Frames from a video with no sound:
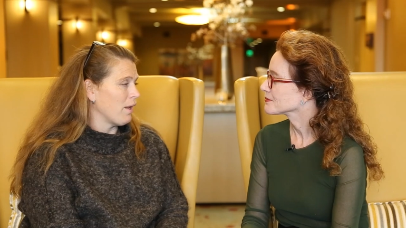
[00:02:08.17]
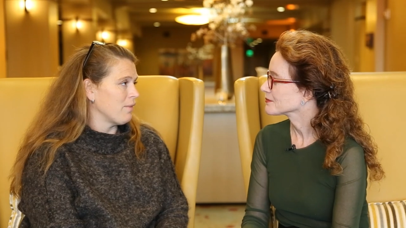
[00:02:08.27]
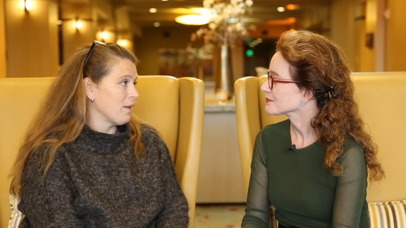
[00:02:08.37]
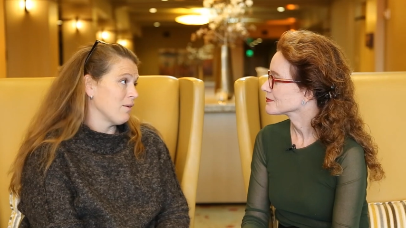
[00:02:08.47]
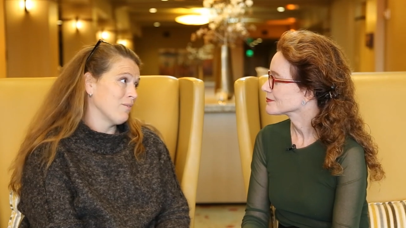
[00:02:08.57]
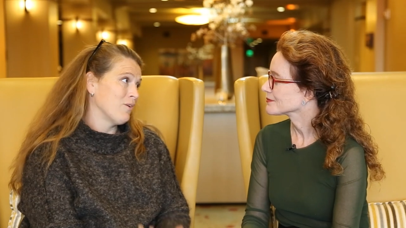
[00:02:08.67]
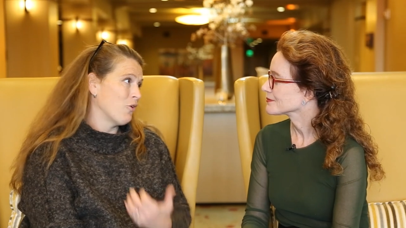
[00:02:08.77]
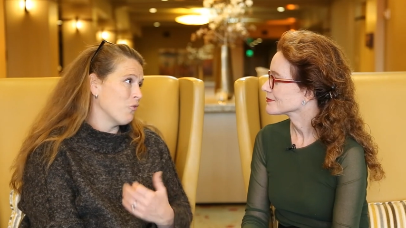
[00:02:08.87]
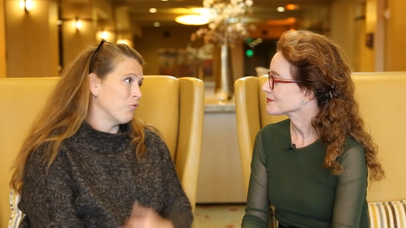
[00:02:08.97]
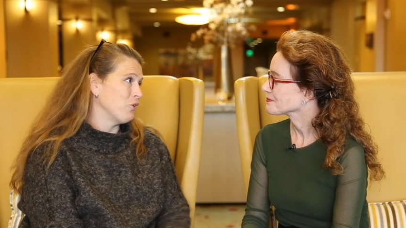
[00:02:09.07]
Speaker 1: and then
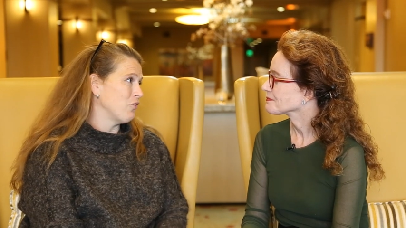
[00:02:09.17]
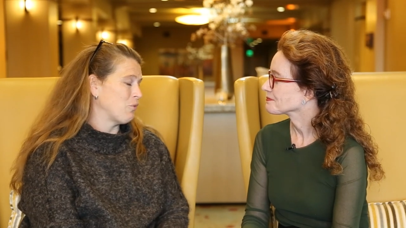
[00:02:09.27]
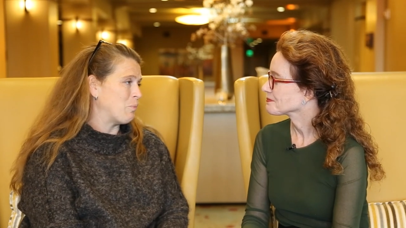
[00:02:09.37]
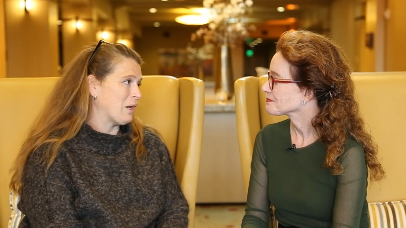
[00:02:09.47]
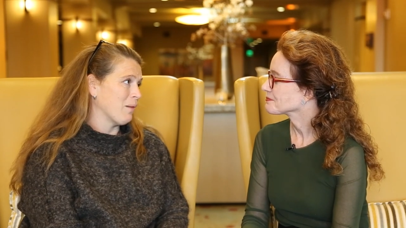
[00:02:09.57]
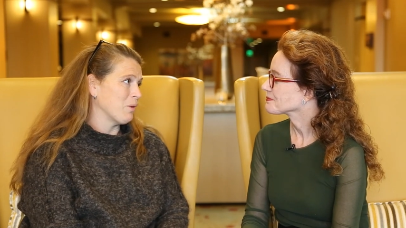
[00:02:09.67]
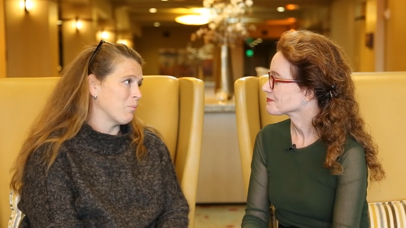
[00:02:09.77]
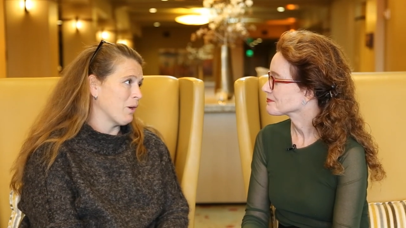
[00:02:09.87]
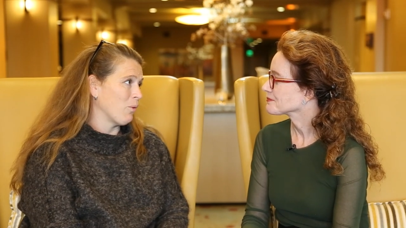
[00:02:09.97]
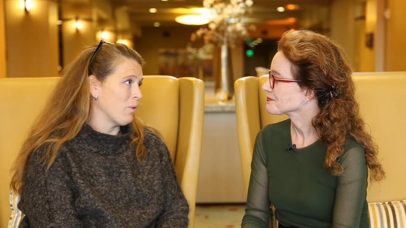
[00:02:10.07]
hopefully just becoming
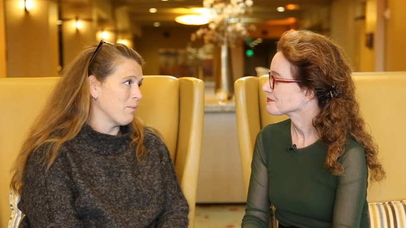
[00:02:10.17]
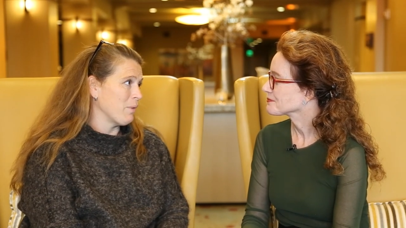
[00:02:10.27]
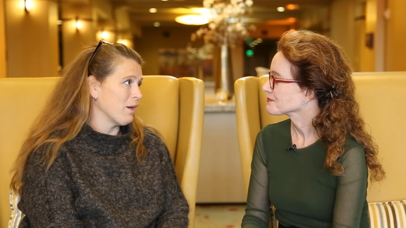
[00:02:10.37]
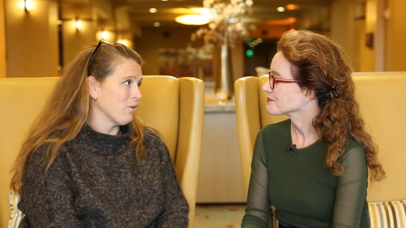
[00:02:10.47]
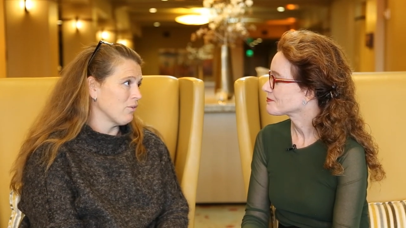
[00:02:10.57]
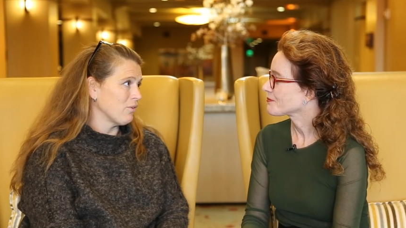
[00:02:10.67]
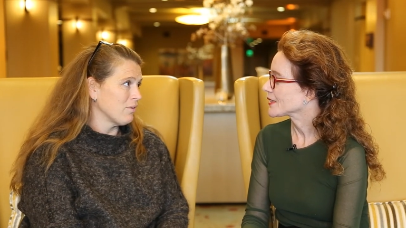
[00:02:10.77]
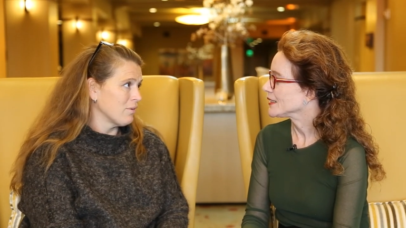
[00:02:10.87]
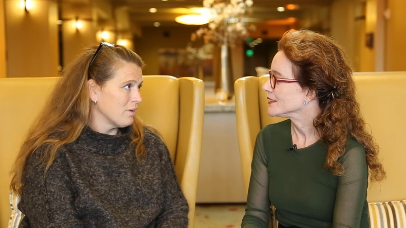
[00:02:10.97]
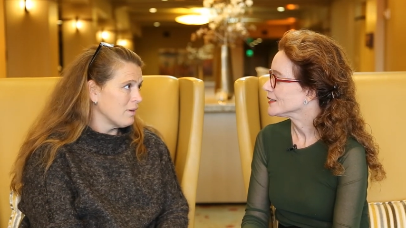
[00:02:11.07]
better winemakers.
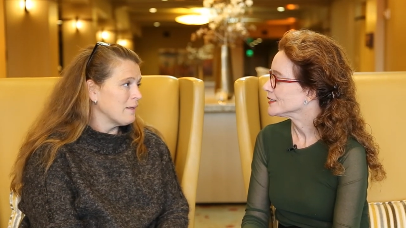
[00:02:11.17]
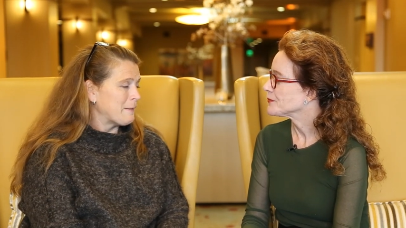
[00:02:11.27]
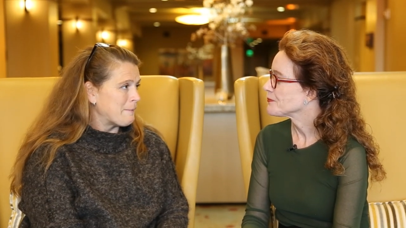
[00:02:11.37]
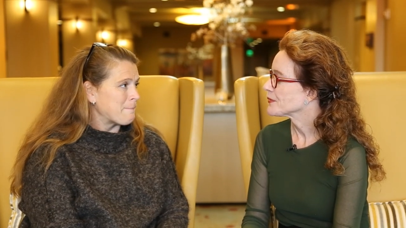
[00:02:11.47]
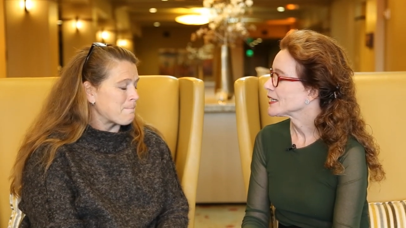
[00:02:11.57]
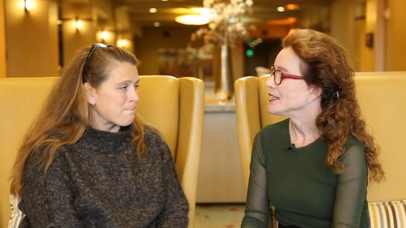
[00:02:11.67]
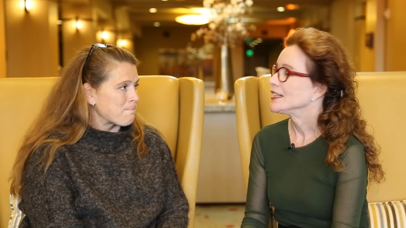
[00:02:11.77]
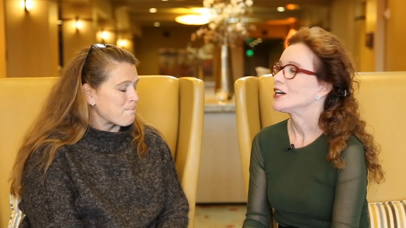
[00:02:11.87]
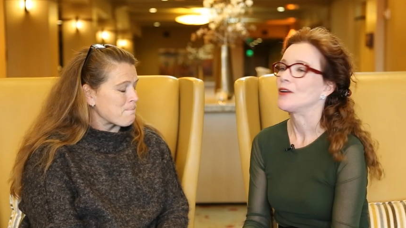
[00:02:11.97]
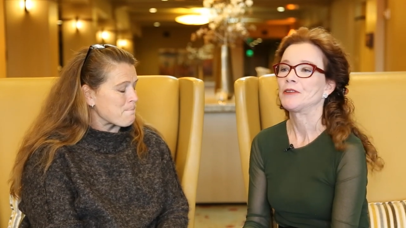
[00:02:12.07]
Speaker 2: Yeah.
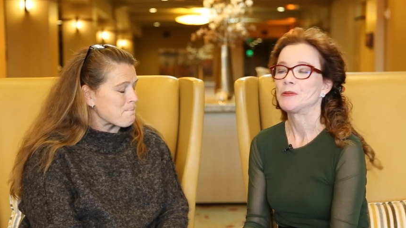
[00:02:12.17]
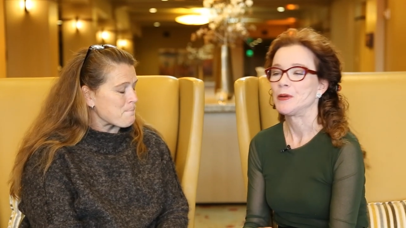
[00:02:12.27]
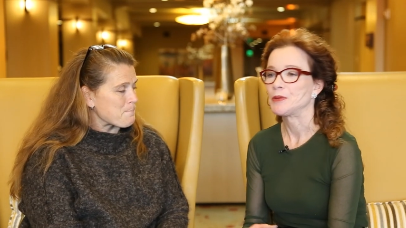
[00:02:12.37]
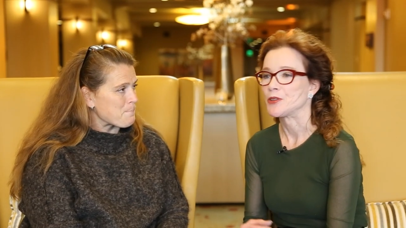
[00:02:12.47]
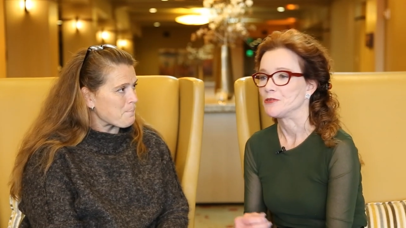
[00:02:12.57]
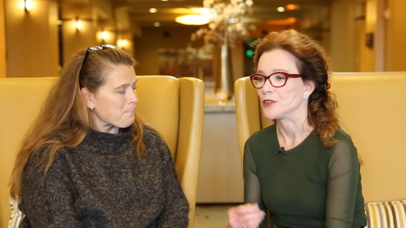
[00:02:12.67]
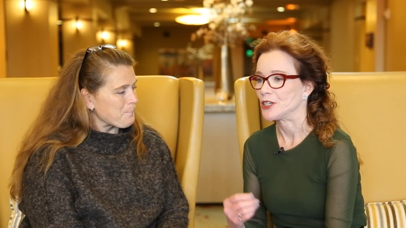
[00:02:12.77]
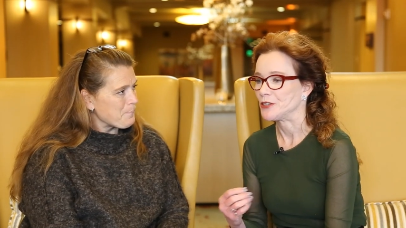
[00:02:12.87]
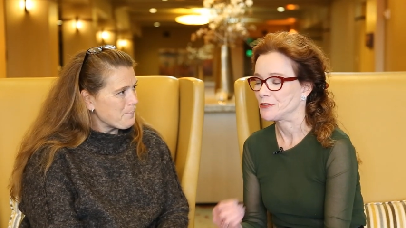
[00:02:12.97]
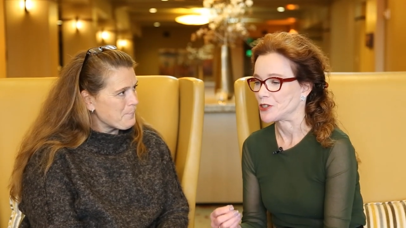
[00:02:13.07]
Now, I remember the
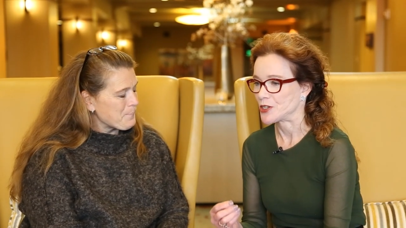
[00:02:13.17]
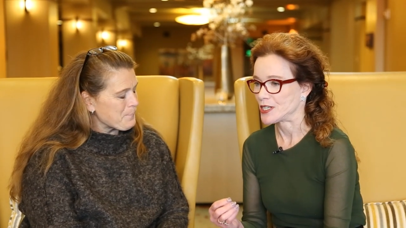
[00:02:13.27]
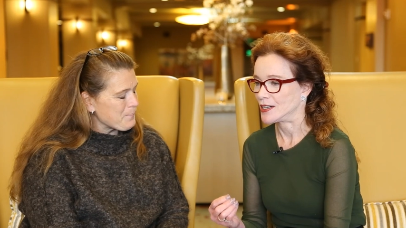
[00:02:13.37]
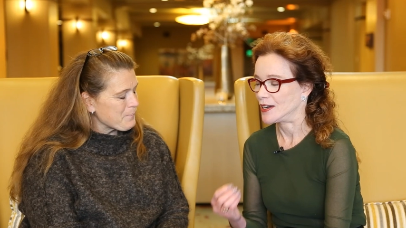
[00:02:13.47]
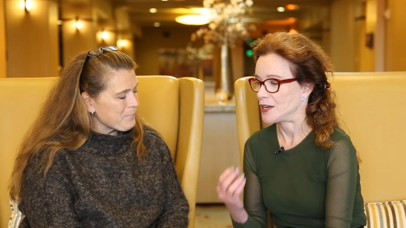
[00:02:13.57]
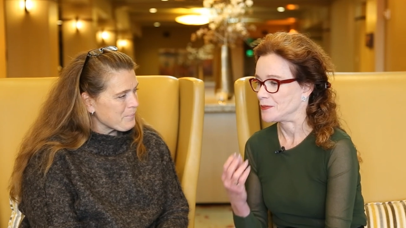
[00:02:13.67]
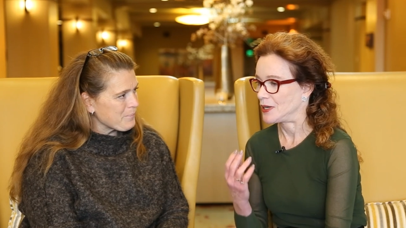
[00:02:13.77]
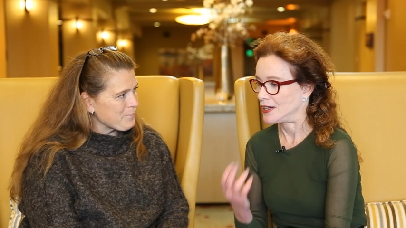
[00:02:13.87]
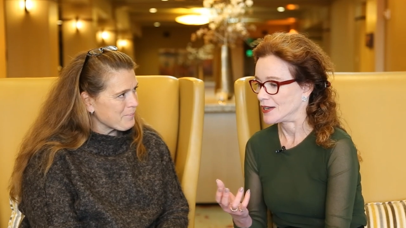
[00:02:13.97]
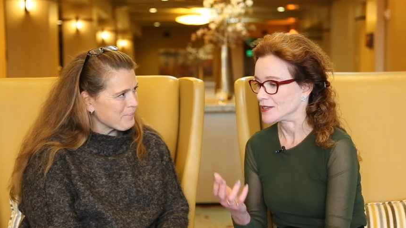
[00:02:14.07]
very first time
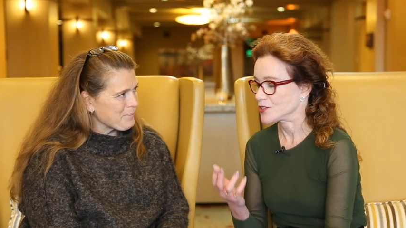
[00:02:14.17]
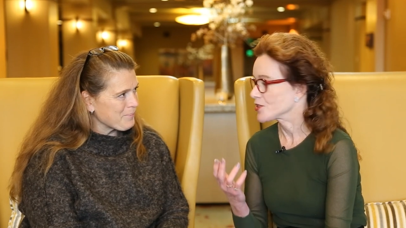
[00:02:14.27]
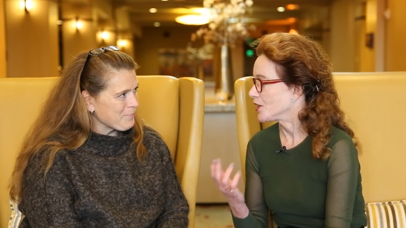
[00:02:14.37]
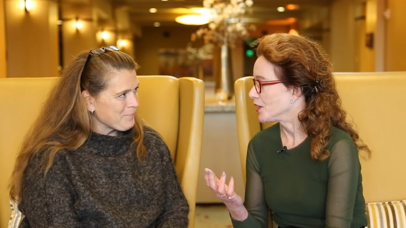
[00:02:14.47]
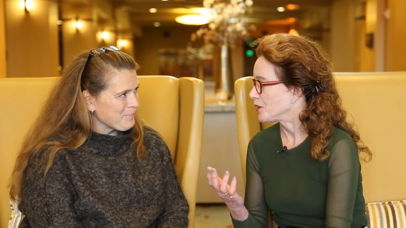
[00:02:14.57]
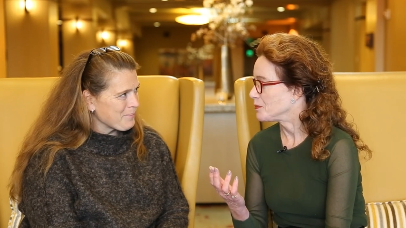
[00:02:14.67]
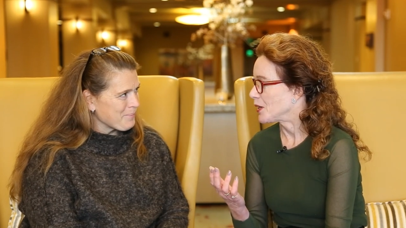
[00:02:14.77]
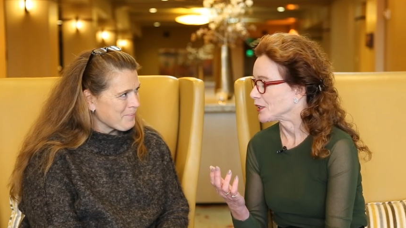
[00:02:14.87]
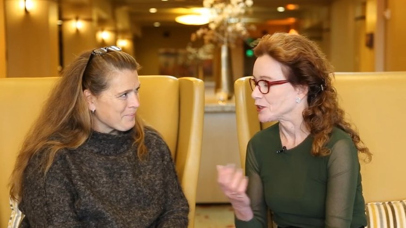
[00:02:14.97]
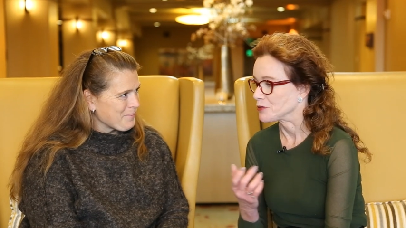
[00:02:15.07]
I saw a
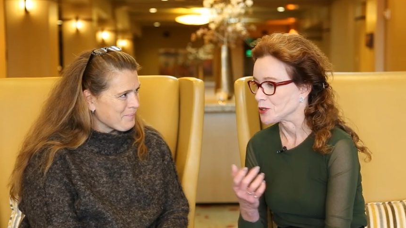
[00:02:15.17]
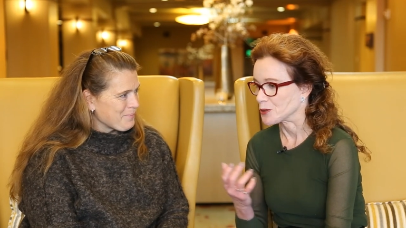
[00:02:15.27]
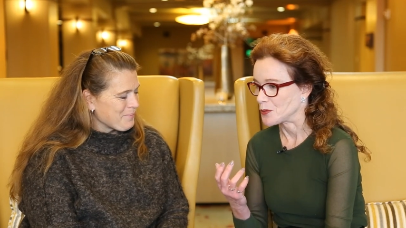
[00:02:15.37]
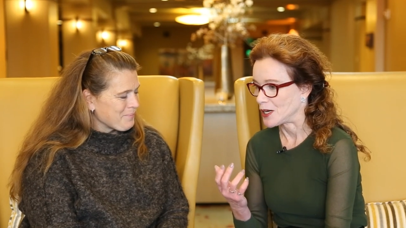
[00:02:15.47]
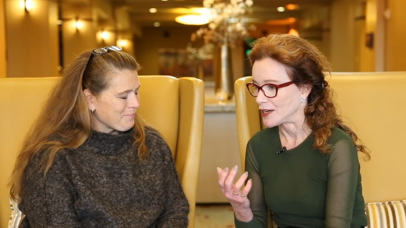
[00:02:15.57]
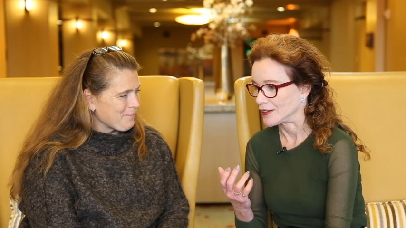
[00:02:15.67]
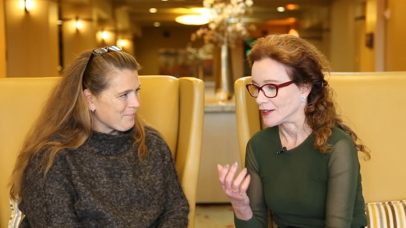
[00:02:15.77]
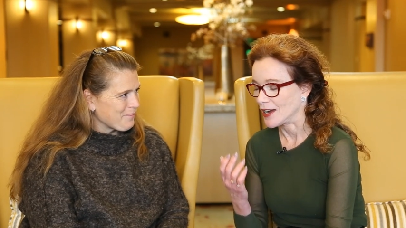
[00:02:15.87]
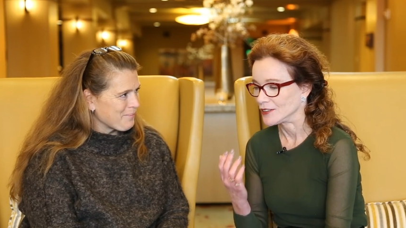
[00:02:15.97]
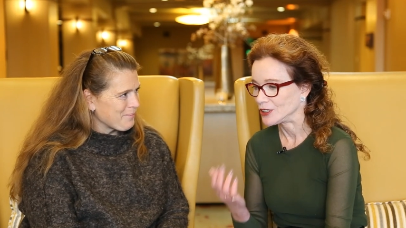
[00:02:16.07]
bottle of your wine,
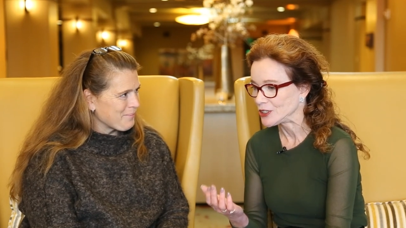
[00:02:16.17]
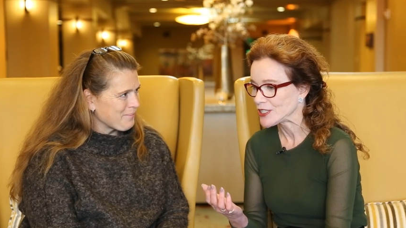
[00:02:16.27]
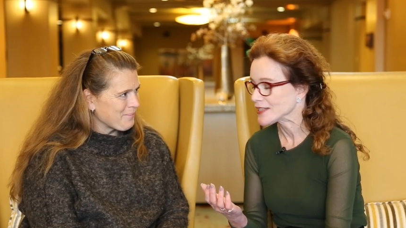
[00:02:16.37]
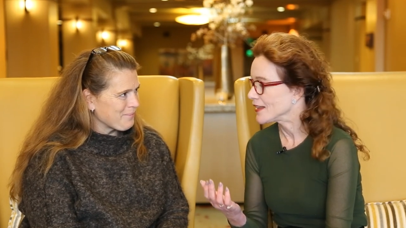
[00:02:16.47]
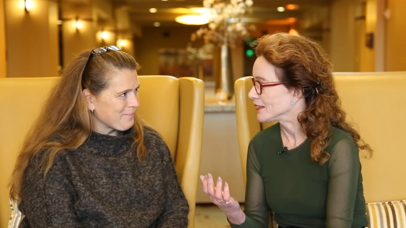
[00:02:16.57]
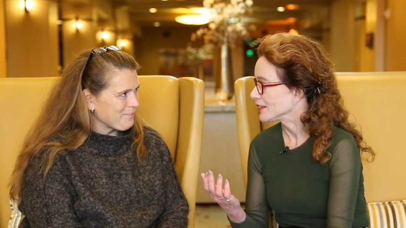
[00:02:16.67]
I looked at that